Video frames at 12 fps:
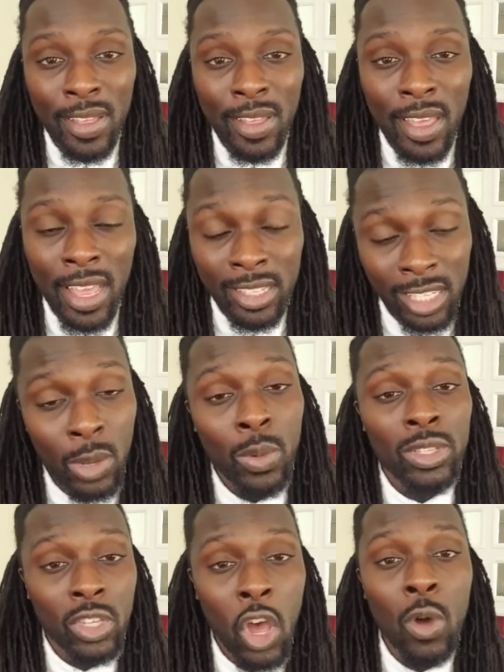and someone
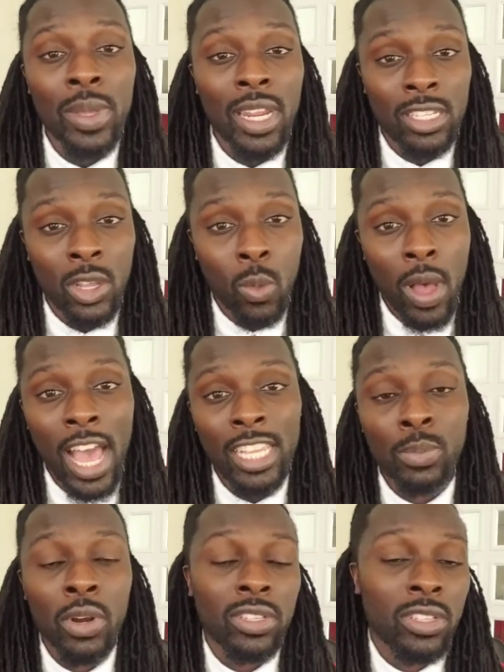told me this, a wise
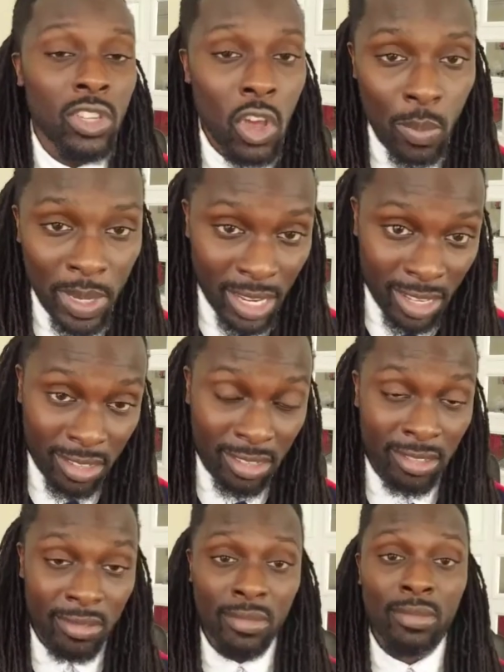person told me this.
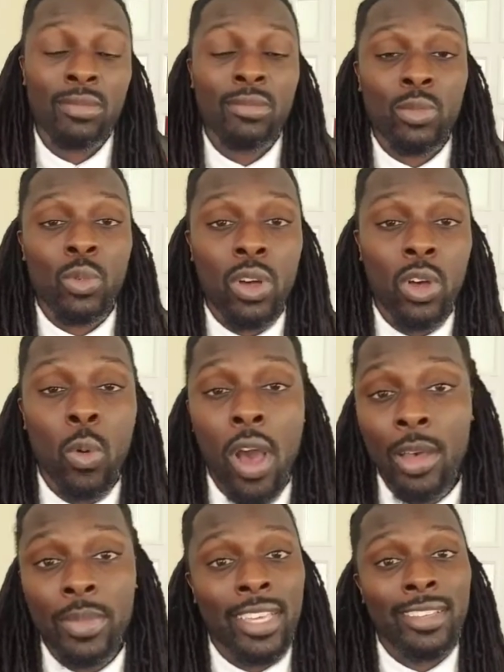Well,
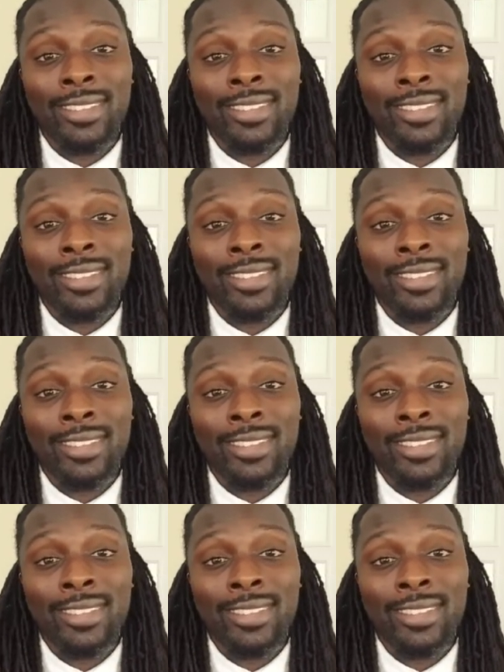Kwame,